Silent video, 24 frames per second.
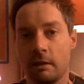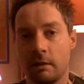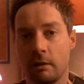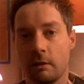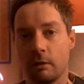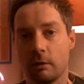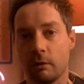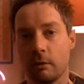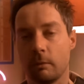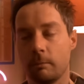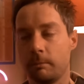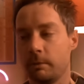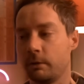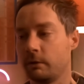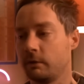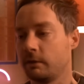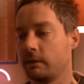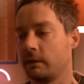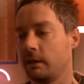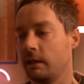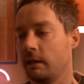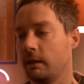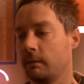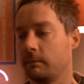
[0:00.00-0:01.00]
your whole boot
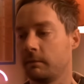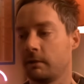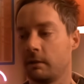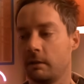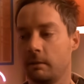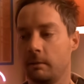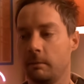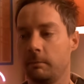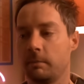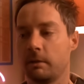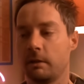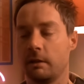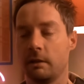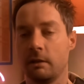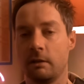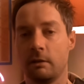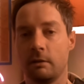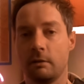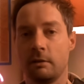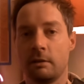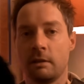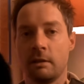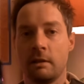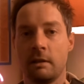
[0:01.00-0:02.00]
setup's going to be pretty
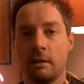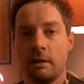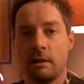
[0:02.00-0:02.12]
good.